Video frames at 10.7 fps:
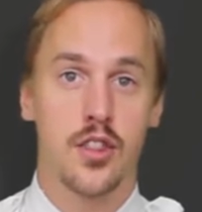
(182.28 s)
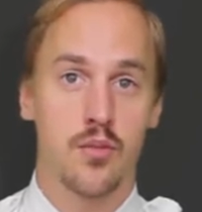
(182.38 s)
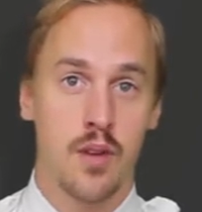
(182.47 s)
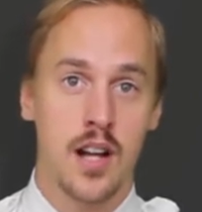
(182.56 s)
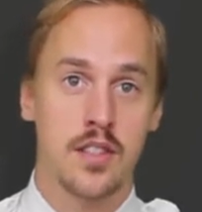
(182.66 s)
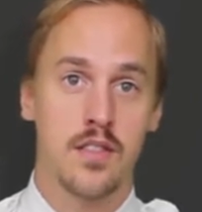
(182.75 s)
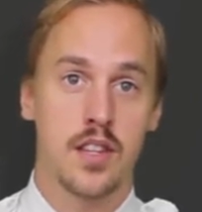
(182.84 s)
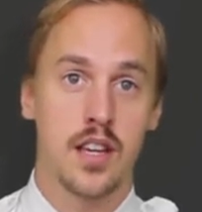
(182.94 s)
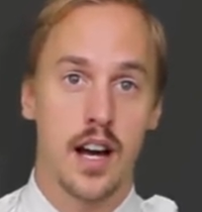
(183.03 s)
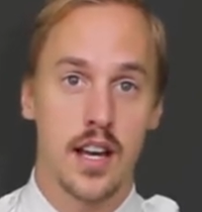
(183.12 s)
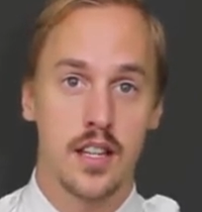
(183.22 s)
the rods of
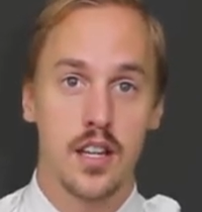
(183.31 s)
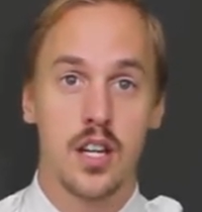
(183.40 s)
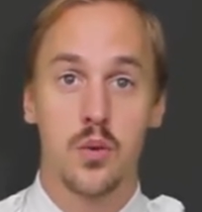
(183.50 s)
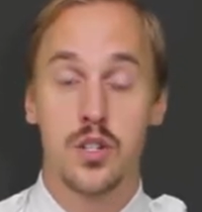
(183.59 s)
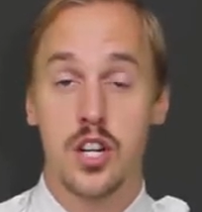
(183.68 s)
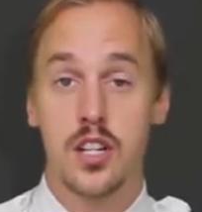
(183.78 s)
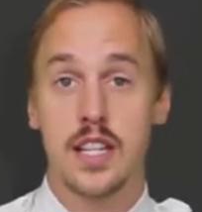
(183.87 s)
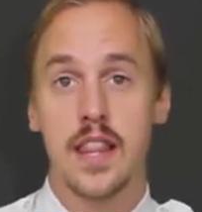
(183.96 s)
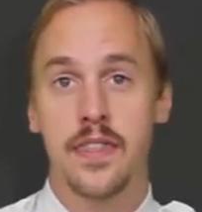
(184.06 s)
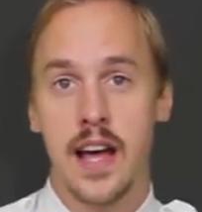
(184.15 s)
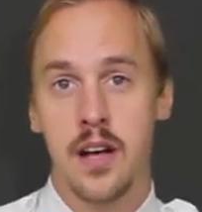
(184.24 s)
the eye, which are
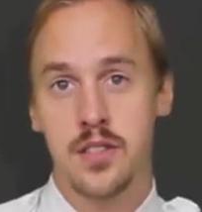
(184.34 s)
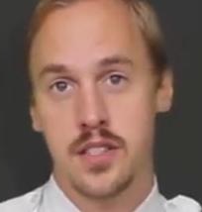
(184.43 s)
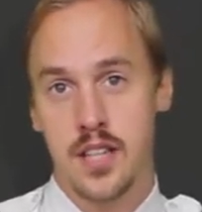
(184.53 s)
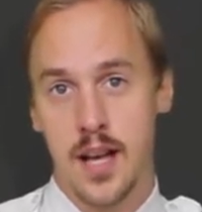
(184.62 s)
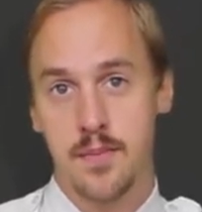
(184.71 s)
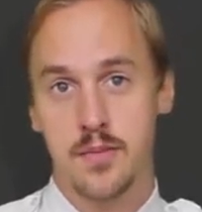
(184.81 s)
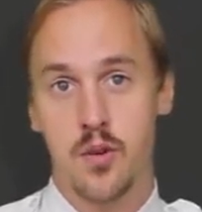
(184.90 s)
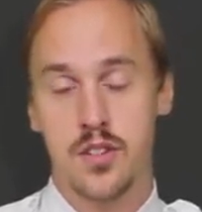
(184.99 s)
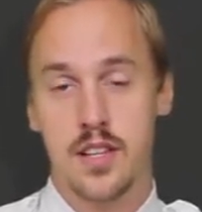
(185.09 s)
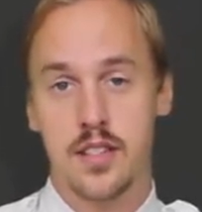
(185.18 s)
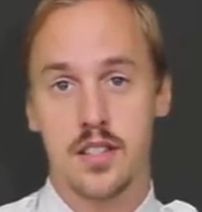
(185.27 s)
10,000 times more
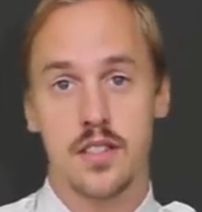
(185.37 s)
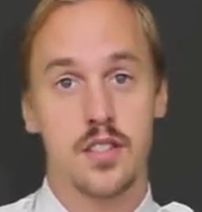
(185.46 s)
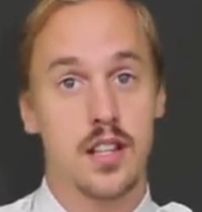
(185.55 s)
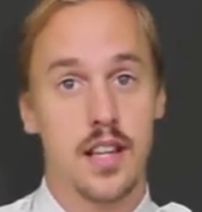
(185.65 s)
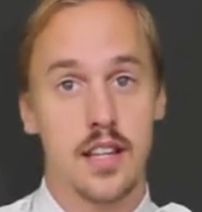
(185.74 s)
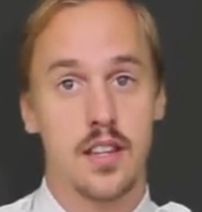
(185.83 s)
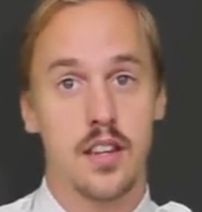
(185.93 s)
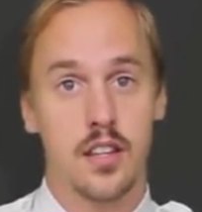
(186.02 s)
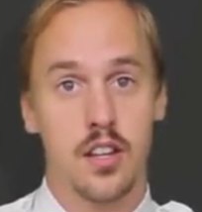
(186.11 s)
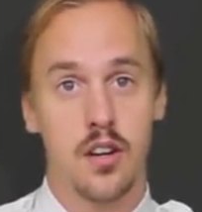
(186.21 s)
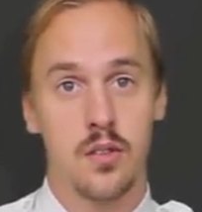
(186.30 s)
sensitive to light than the
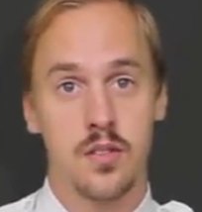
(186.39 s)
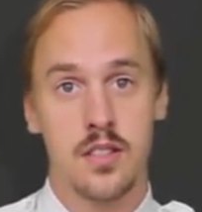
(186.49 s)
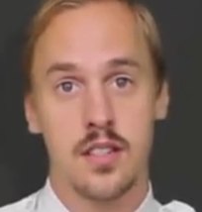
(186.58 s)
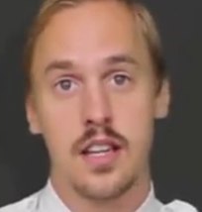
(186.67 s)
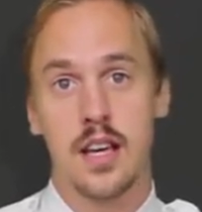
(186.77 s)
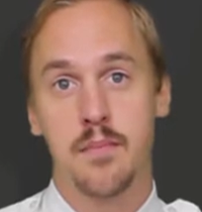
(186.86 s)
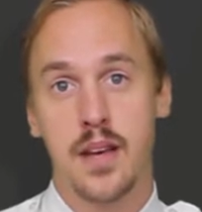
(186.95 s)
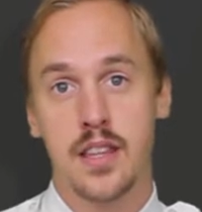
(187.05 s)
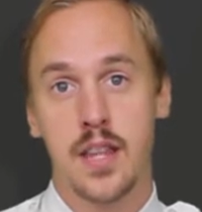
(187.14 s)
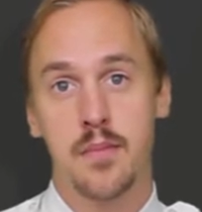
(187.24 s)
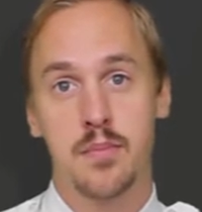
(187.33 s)
cones,
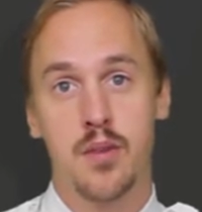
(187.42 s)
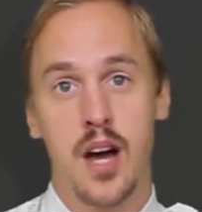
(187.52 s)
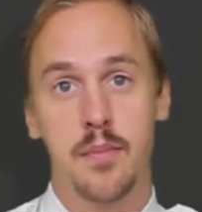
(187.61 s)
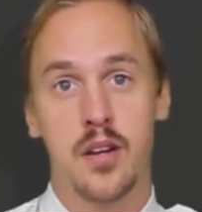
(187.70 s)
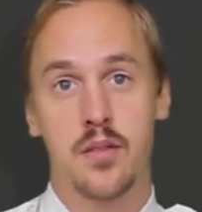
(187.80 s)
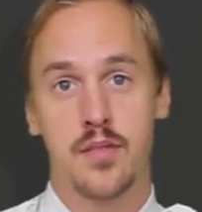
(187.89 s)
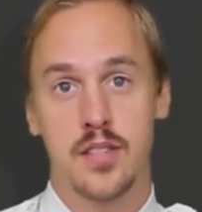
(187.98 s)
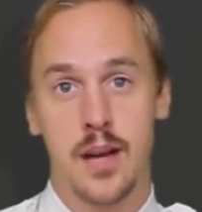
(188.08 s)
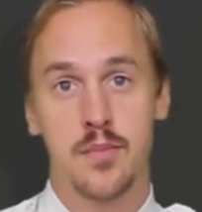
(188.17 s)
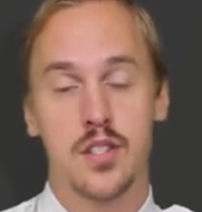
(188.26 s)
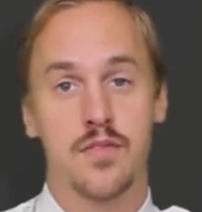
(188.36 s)
make them the primary
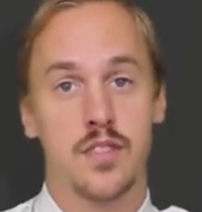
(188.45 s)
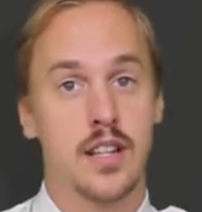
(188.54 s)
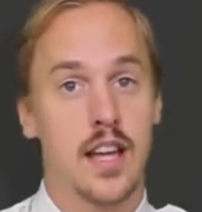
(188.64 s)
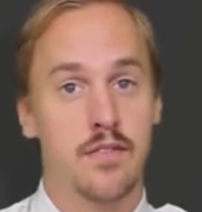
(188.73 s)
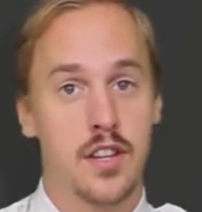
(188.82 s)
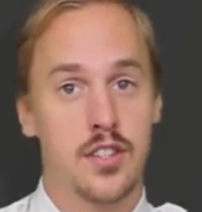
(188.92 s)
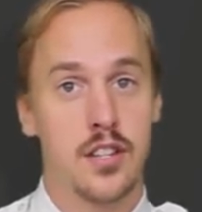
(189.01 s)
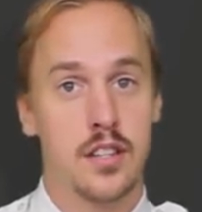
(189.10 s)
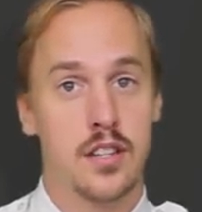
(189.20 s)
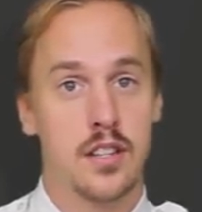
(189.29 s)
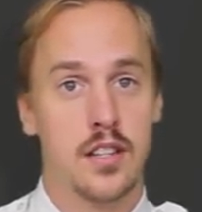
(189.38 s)
receptors for night vision.